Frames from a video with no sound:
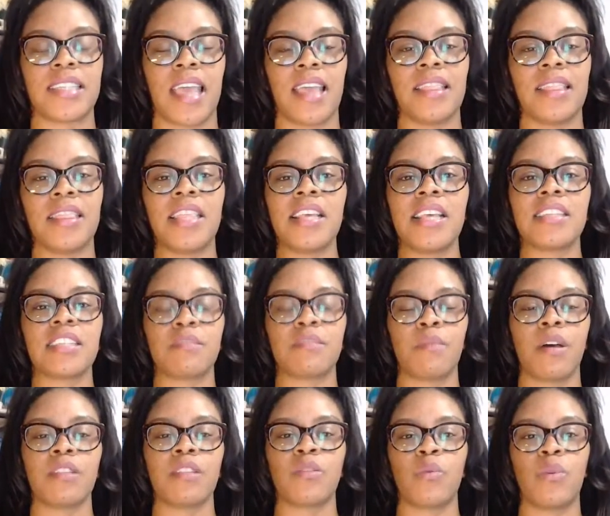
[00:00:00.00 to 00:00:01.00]
And this
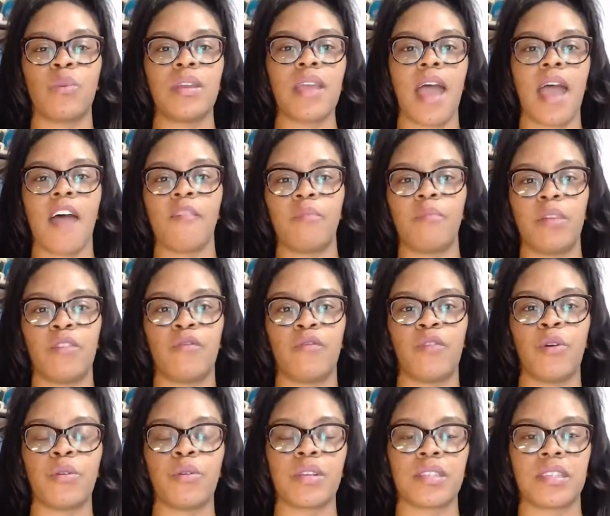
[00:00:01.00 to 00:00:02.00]
month, we have been
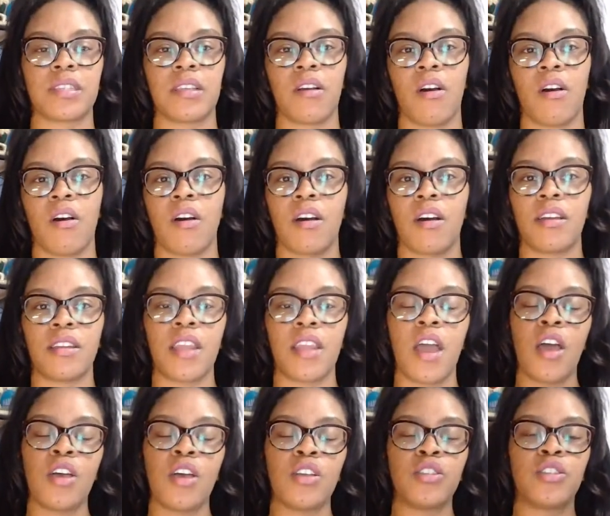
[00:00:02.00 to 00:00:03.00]
focusing on
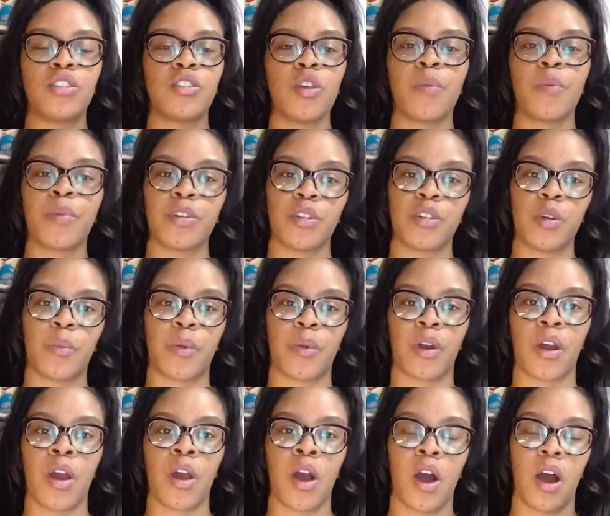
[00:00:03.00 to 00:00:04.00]
super
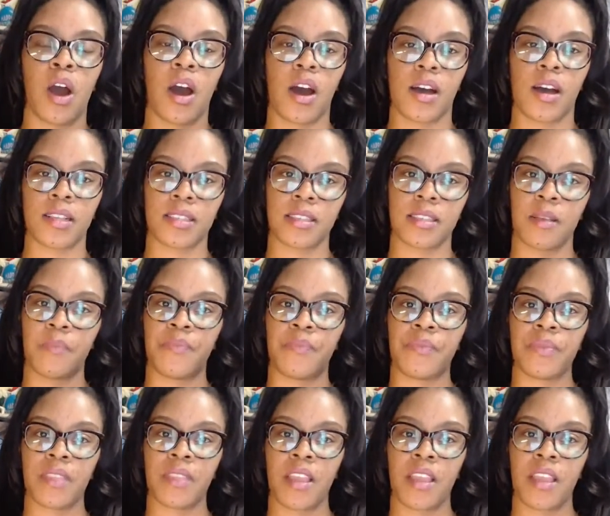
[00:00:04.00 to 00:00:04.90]
duper awesome